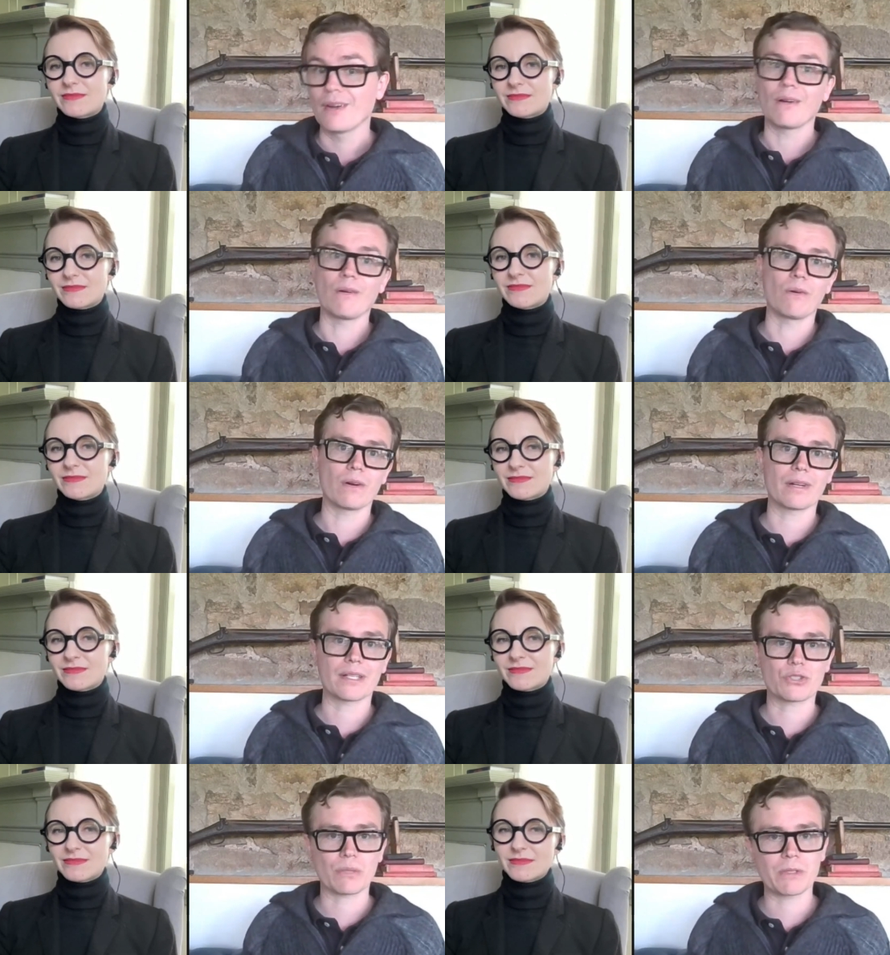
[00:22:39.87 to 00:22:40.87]
Speaker 1: or
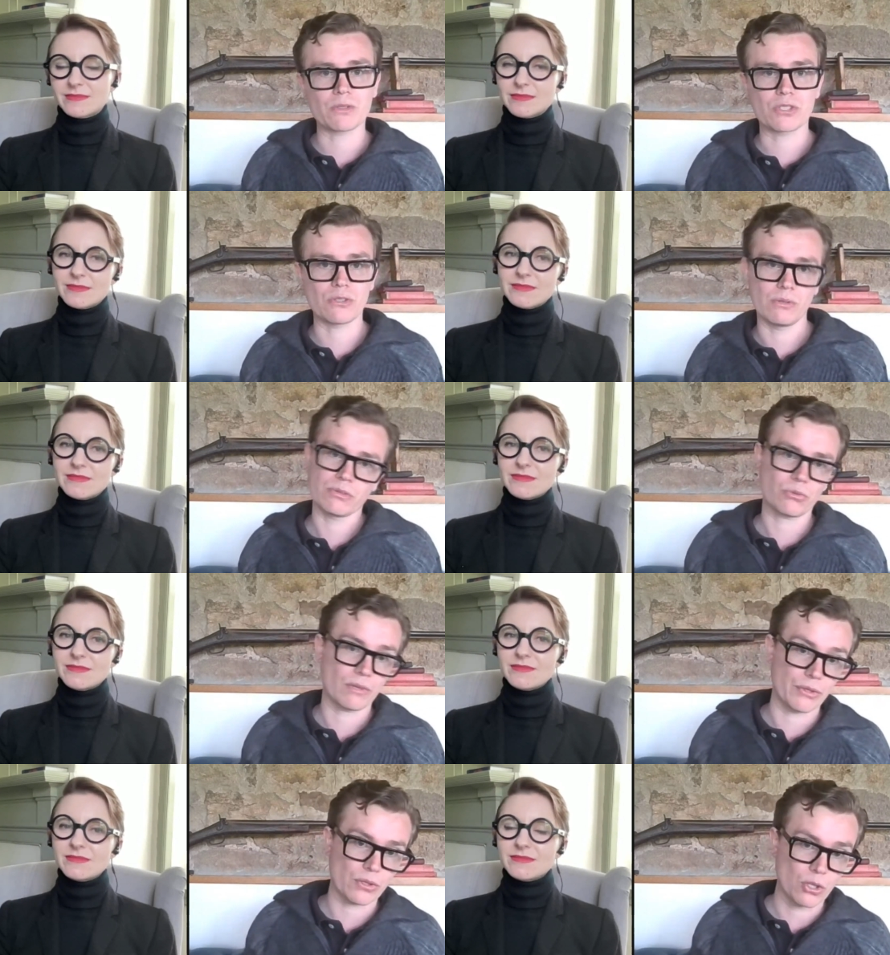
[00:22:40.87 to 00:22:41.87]
contribute to
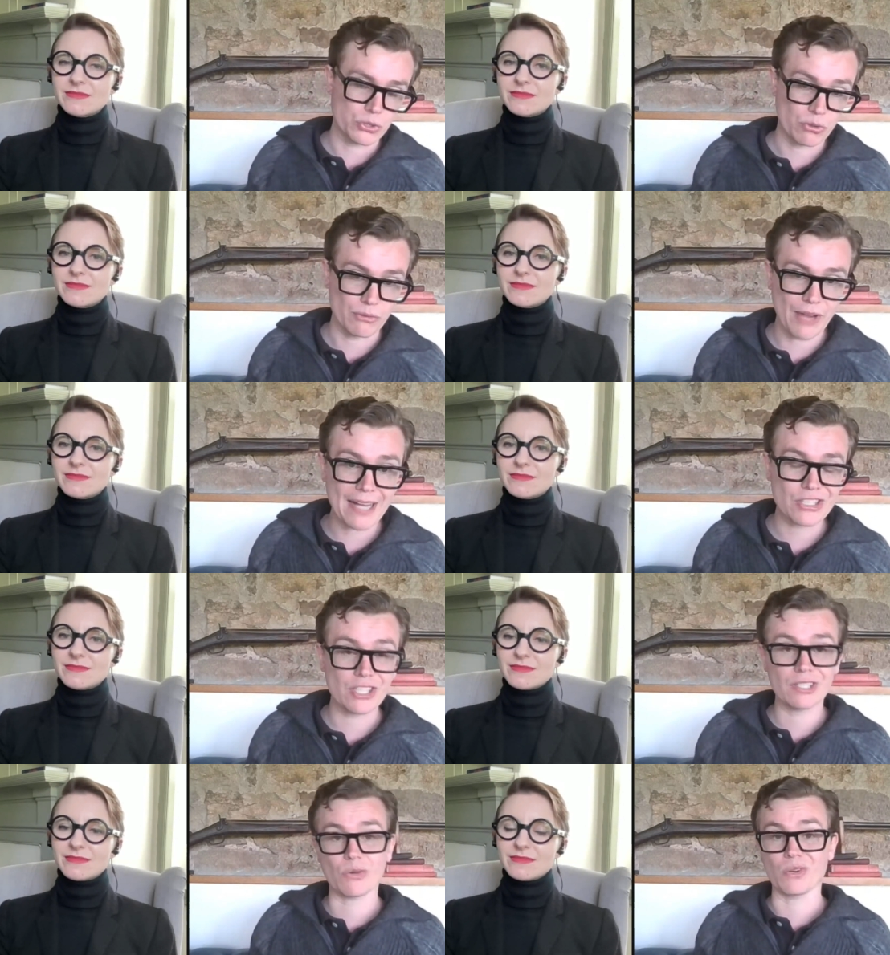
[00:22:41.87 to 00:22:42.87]
sort of your cultural
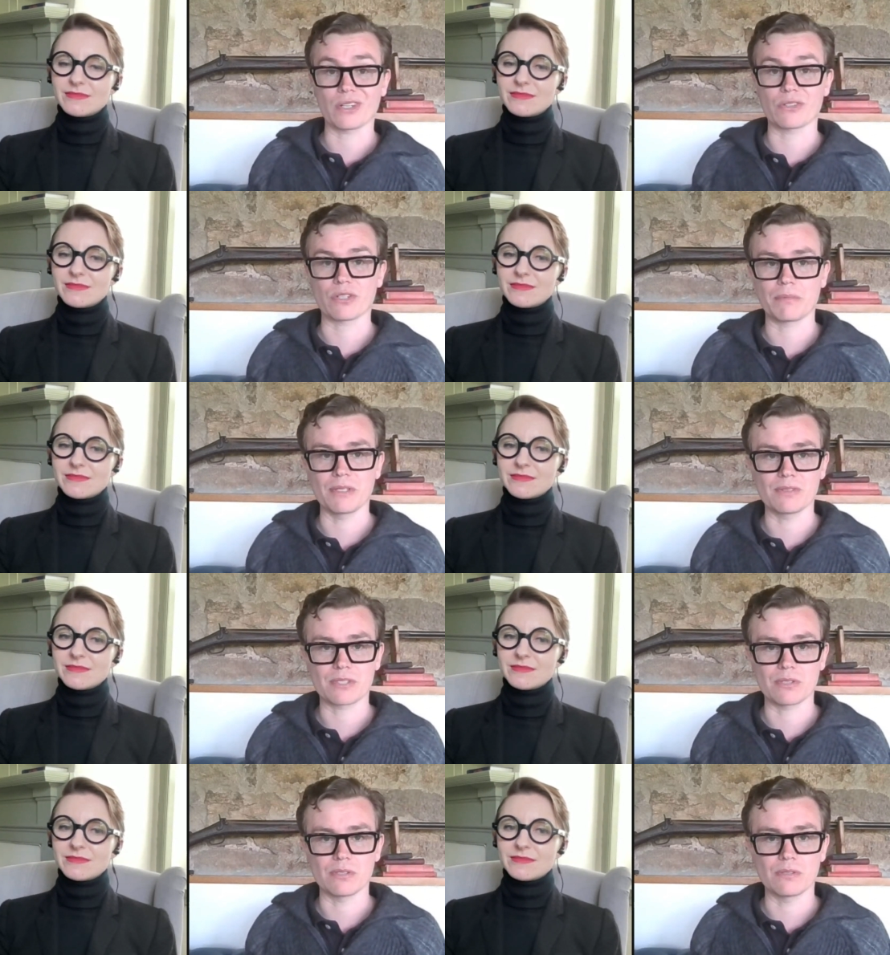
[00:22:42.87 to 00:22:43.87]
faction or contribute
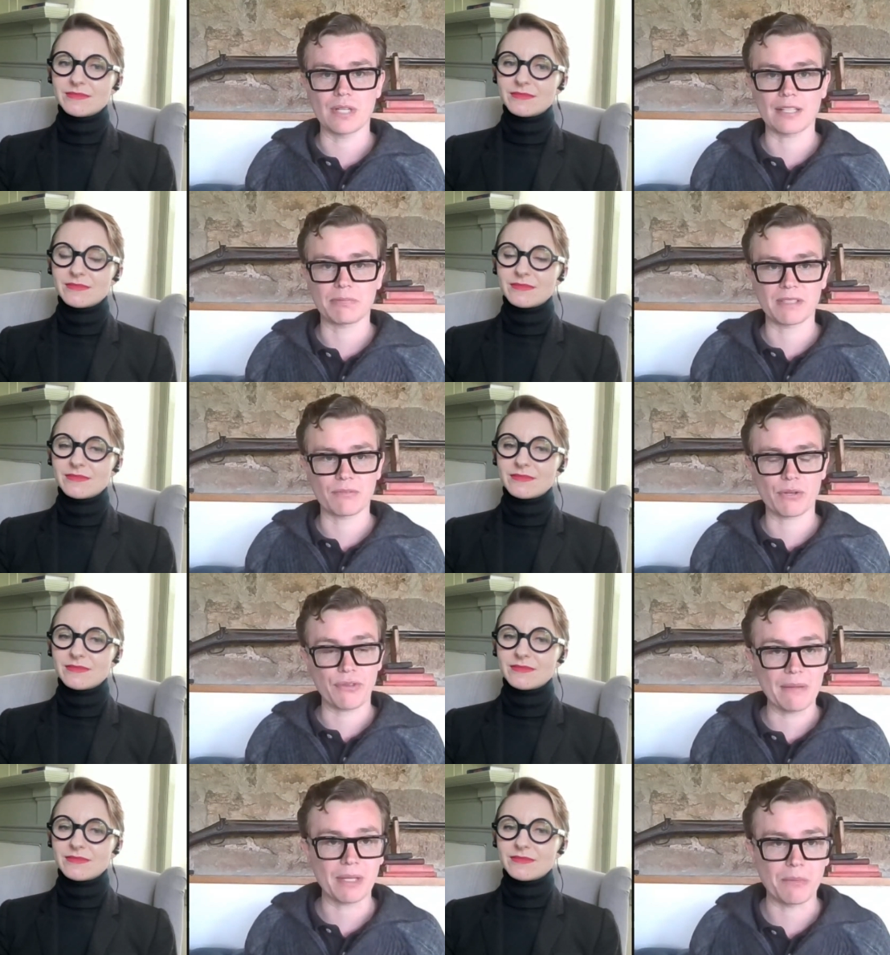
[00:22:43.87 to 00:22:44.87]
to aspects of your
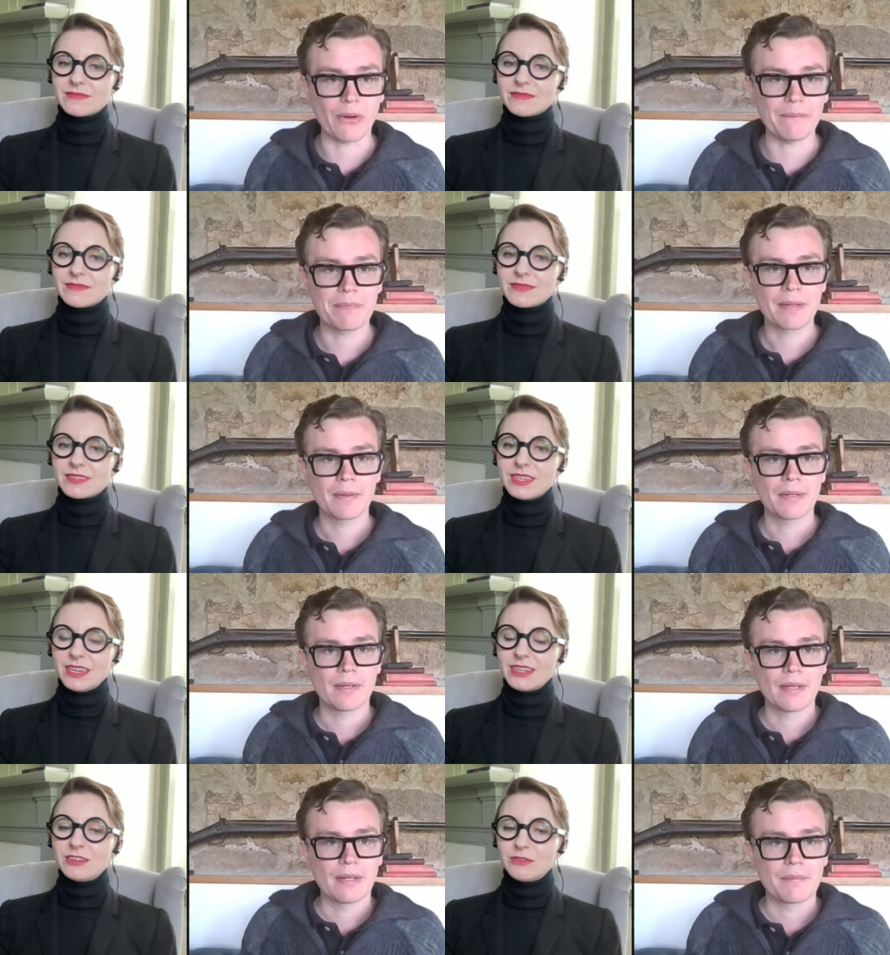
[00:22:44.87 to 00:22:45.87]
family more.
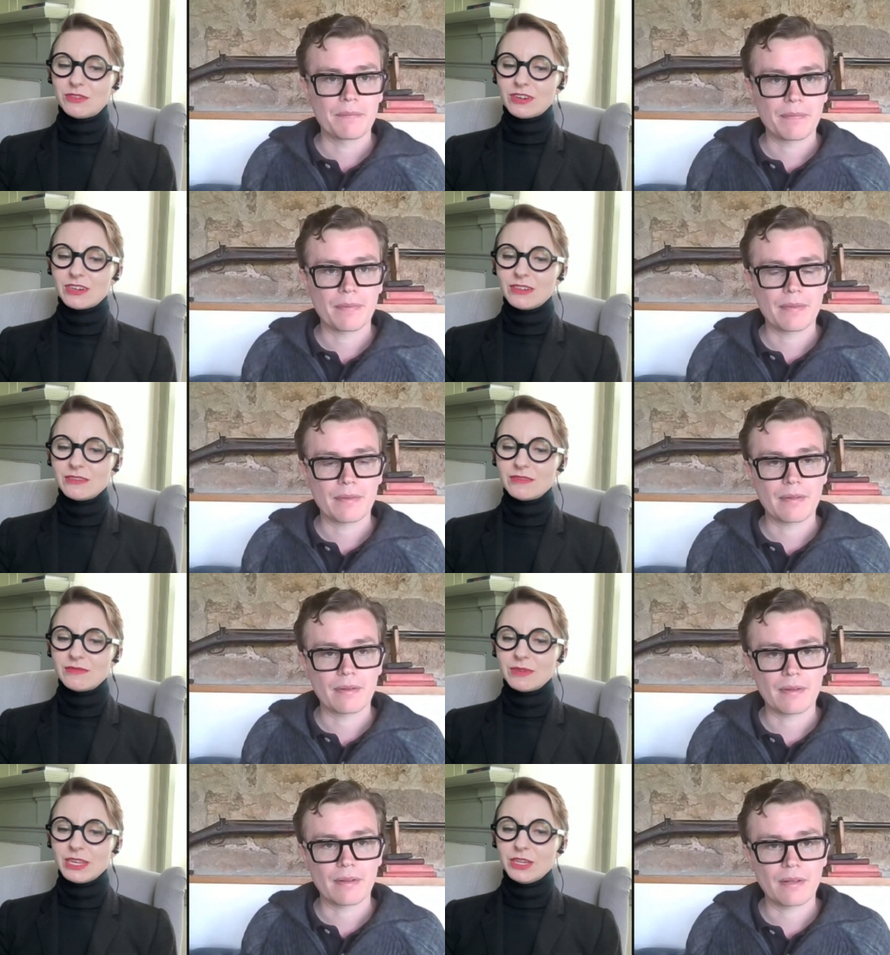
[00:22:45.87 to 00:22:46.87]
Speaker 2: And or
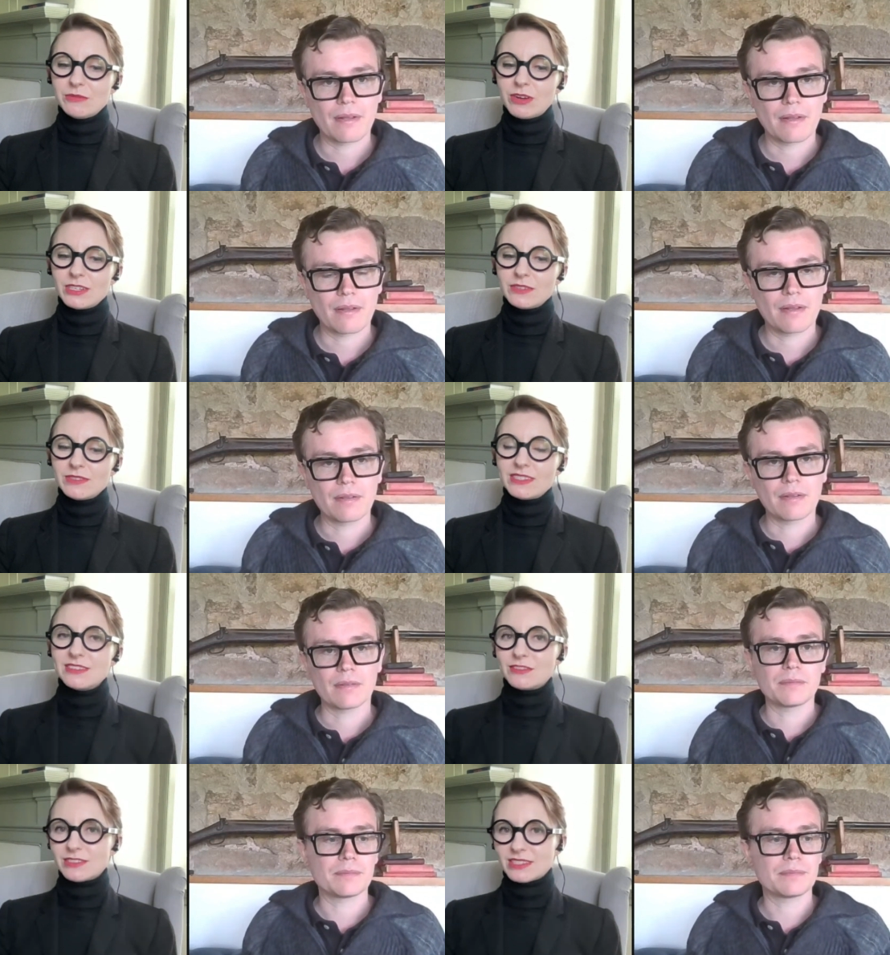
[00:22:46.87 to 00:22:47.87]
when you want to
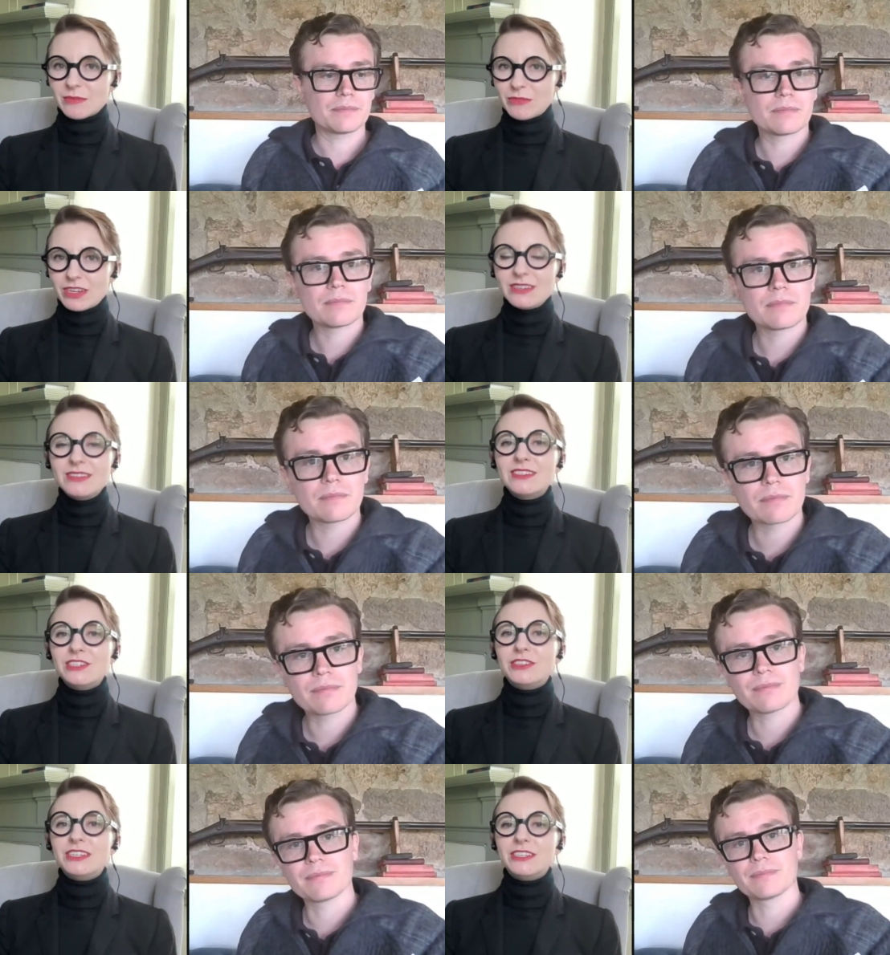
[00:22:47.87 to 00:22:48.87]
insult someone,
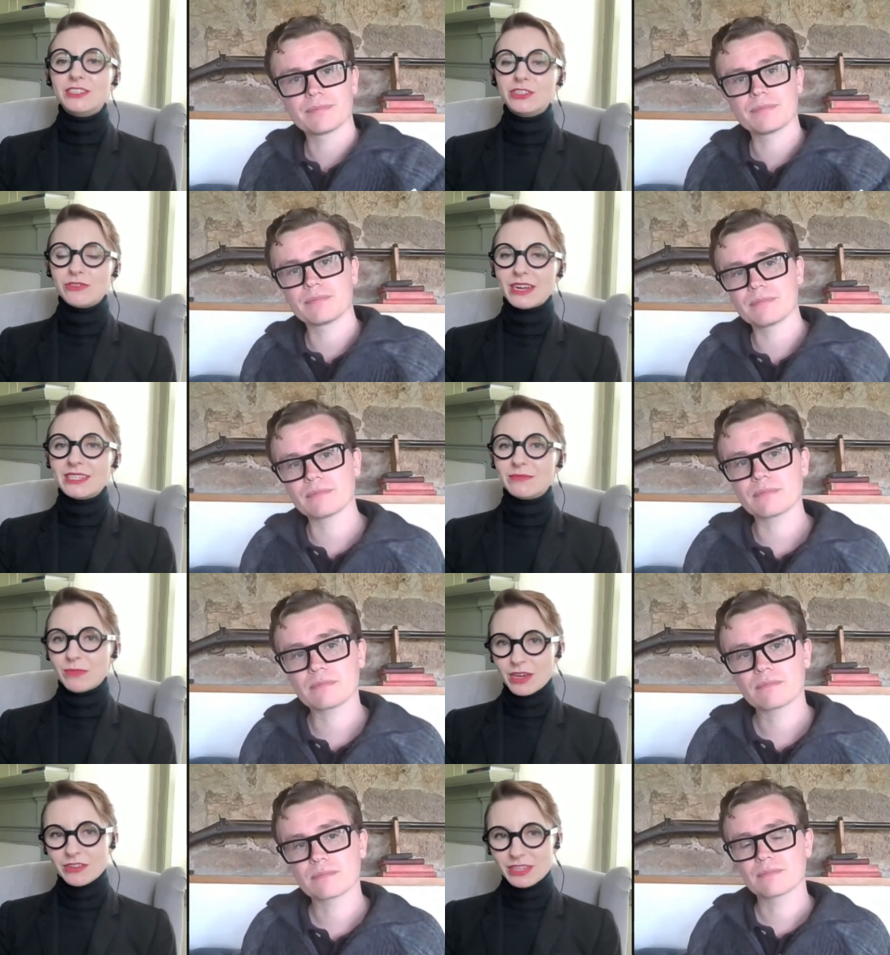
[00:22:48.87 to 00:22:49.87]
you need to try to
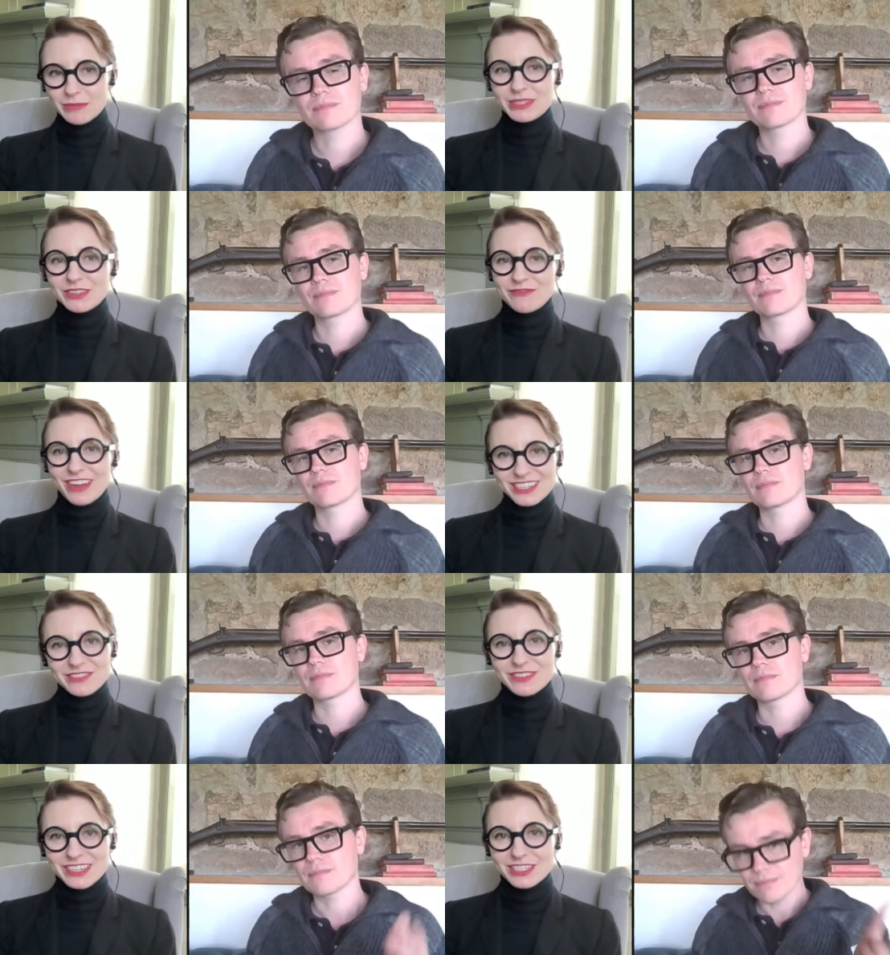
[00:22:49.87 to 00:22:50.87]
model them as
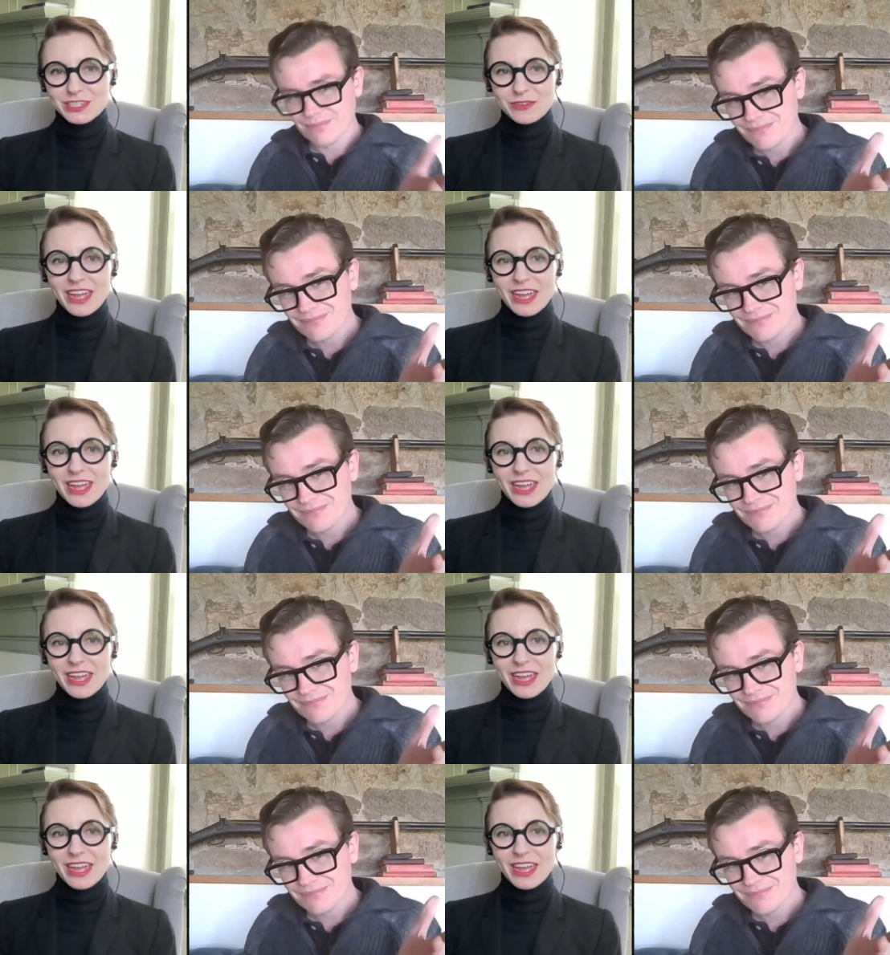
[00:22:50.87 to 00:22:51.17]
effectively as you